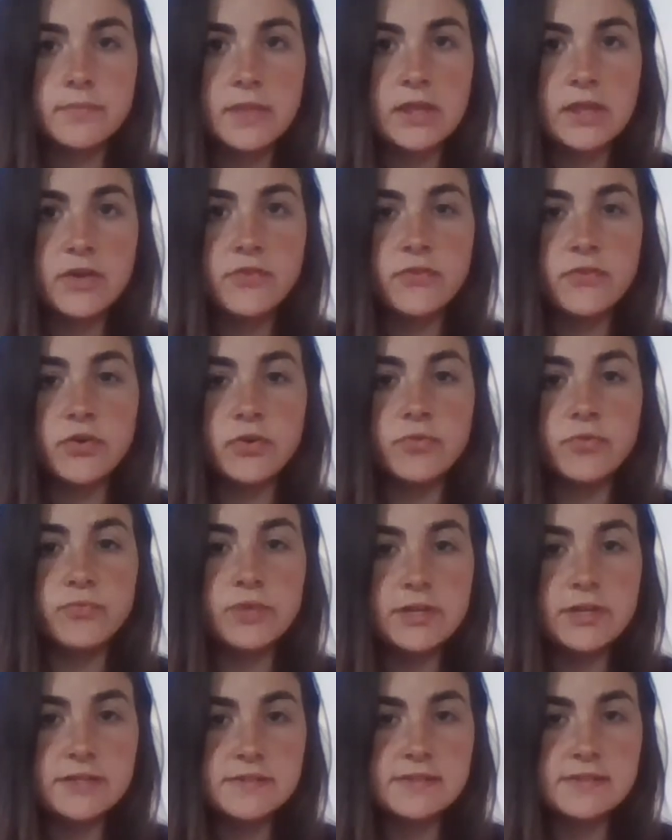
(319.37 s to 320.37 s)
For
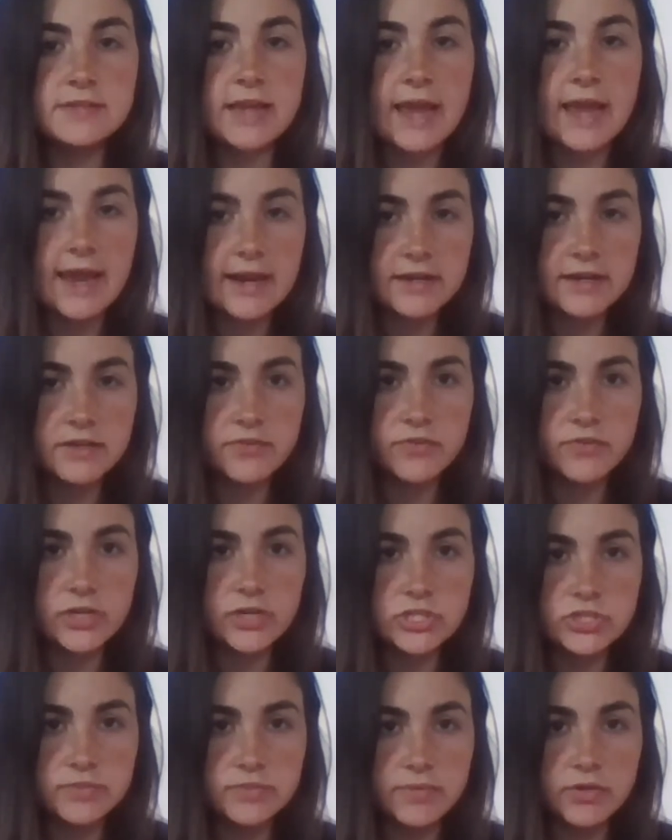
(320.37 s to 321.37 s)
wrist active
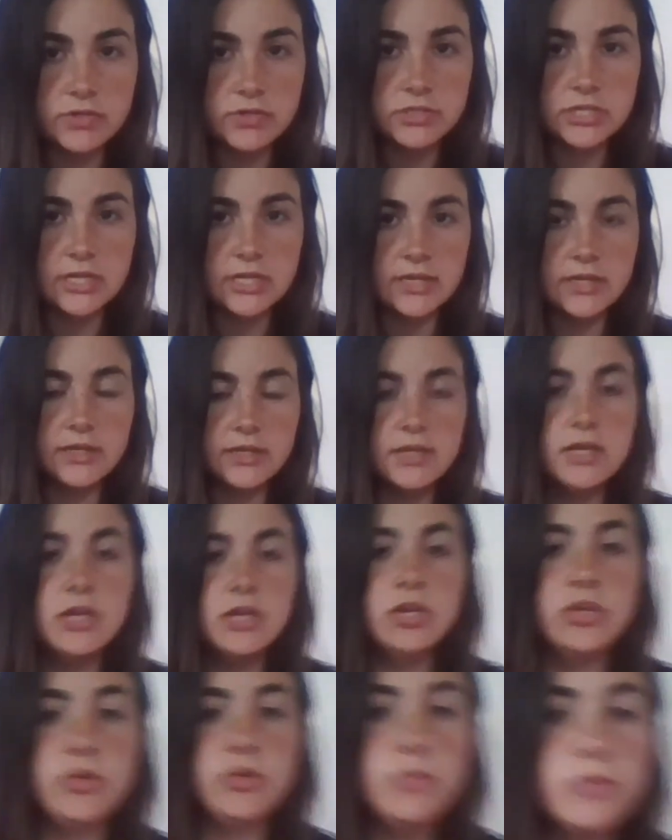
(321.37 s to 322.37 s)
range of motion,
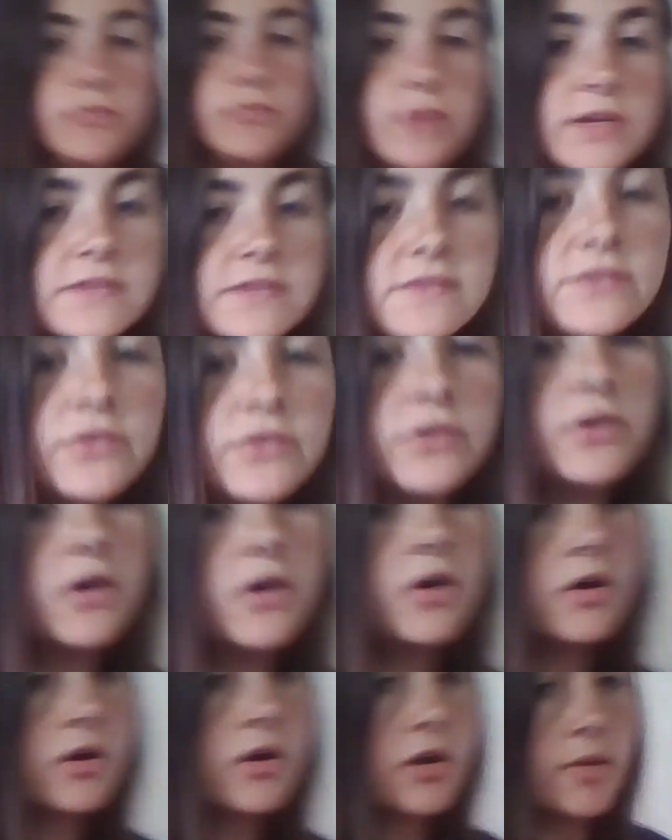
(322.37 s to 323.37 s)
you will rest your
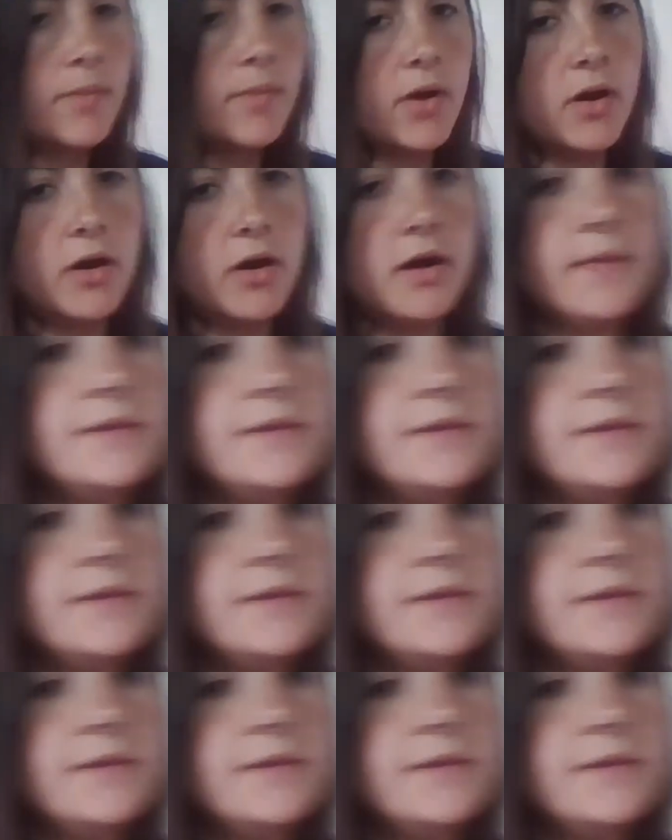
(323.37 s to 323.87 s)
arm on the